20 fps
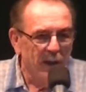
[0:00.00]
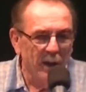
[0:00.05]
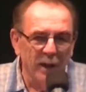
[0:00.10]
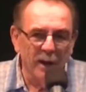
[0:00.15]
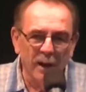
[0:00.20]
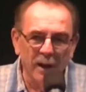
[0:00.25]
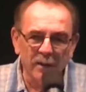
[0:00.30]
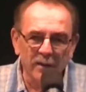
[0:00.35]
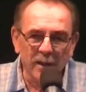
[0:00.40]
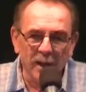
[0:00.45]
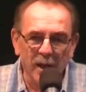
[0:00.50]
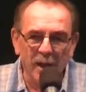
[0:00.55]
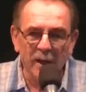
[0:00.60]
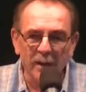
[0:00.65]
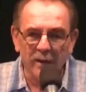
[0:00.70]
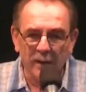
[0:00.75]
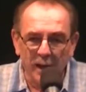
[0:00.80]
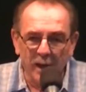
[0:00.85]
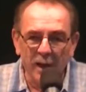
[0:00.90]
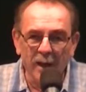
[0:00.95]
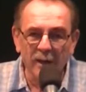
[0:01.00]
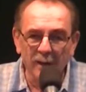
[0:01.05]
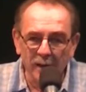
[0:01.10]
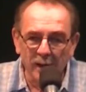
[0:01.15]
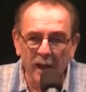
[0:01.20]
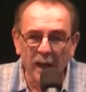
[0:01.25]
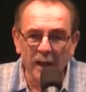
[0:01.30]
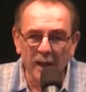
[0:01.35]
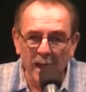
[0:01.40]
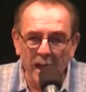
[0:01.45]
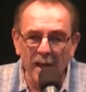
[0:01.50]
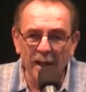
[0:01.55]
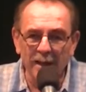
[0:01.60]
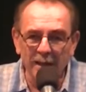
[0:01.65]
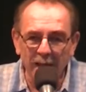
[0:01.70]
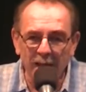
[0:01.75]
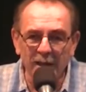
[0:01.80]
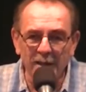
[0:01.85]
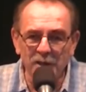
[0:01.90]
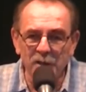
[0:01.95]
And I thought, I, I, I
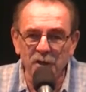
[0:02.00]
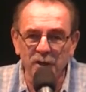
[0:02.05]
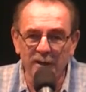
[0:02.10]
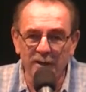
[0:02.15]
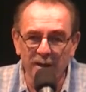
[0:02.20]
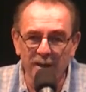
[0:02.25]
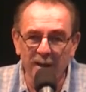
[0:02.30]
got you.